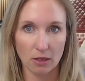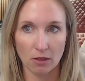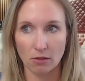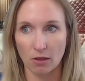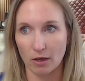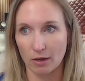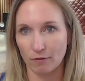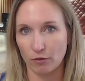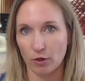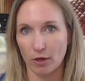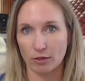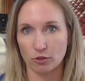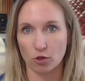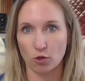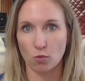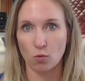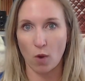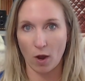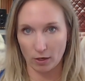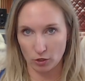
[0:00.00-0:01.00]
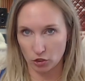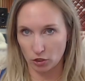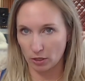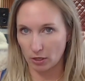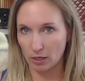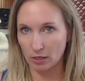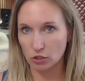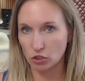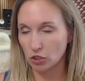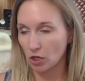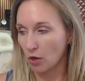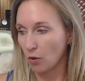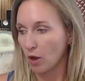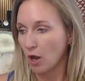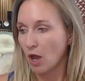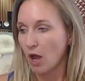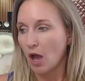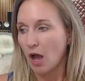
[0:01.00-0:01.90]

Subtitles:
A lot of you guys are watching this. So